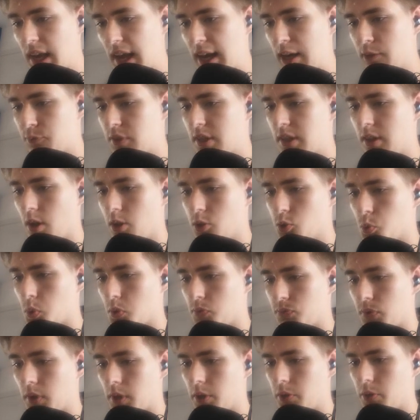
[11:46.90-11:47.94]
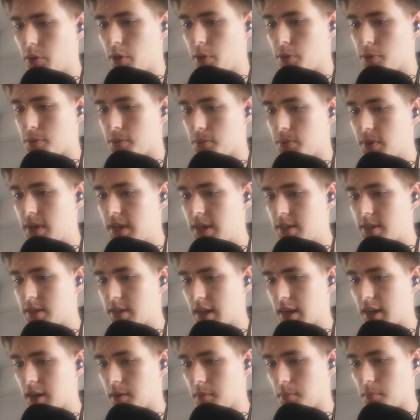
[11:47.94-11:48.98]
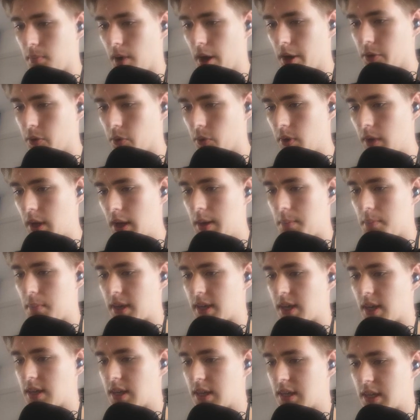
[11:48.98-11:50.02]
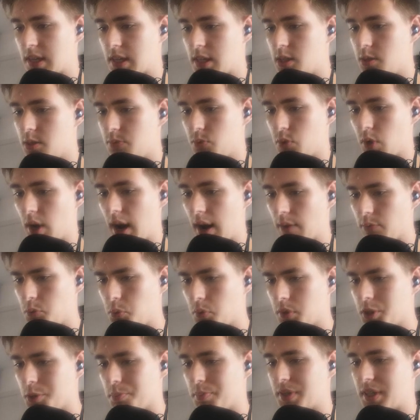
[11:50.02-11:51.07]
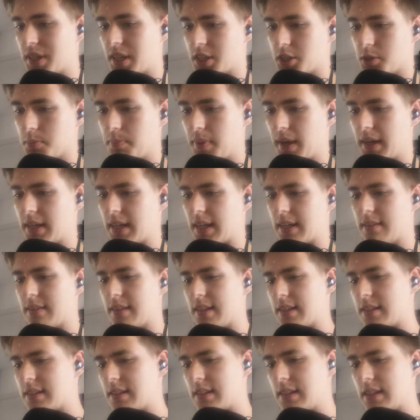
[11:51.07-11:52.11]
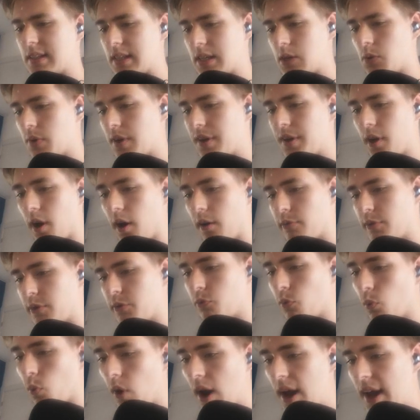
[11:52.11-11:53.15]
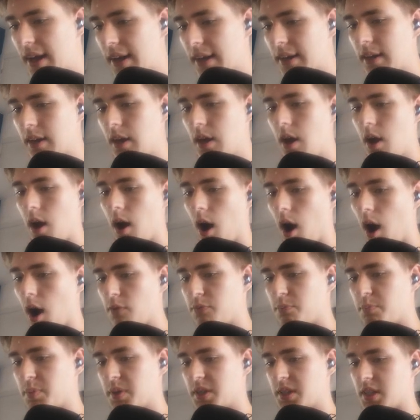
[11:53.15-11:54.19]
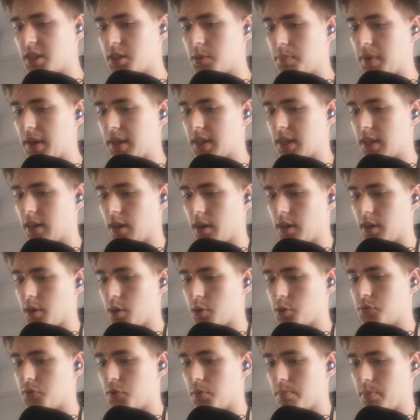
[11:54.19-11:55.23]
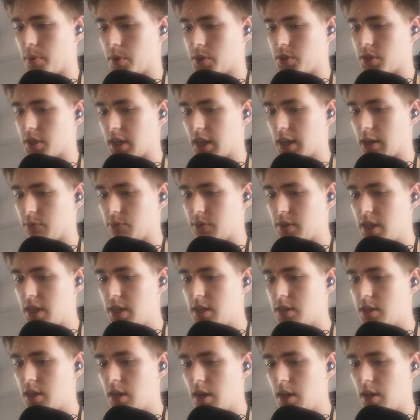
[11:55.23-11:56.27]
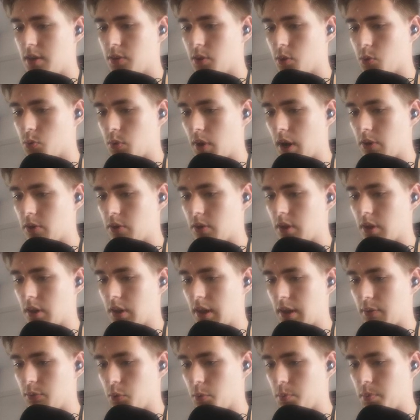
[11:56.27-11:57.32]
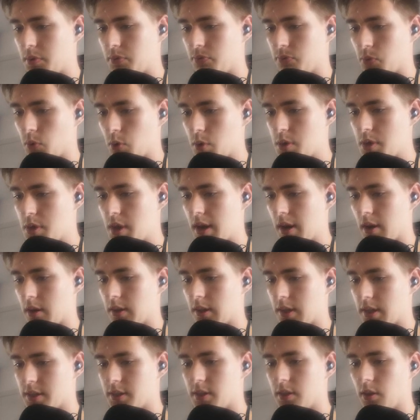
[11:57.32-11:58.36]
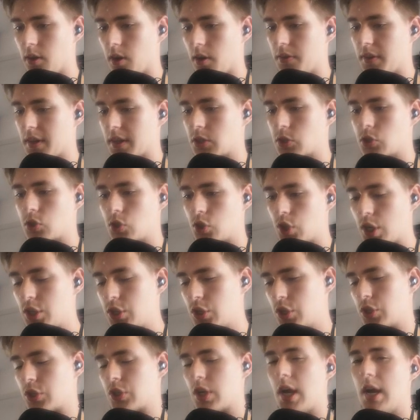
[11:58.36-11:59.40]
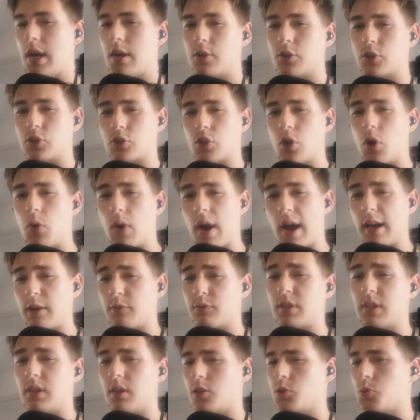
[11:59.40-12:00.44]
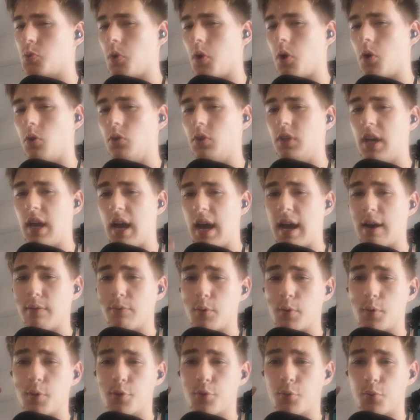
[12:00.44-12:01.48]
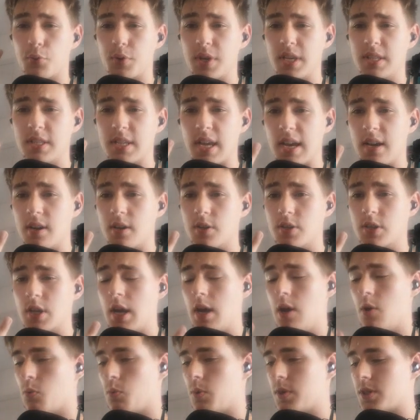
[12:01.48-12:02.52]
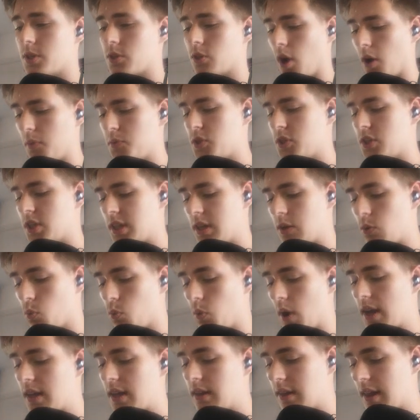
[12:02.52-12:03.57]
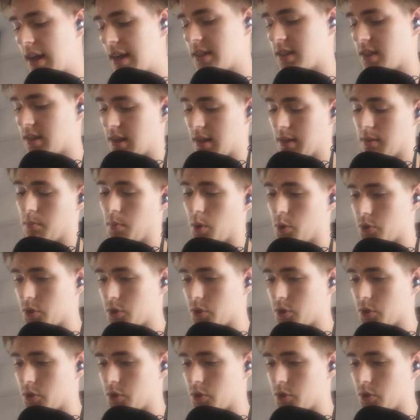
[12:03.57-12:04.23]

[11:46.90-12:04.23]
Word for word: NFT launch will follow the three tier model, making it easy for everyone to participate in this new innovative way of participating in IDOs for purchasing NFTs the ground level before they are listed on exchanges. So NFT Launch will only have three tiers, which is obviously way less than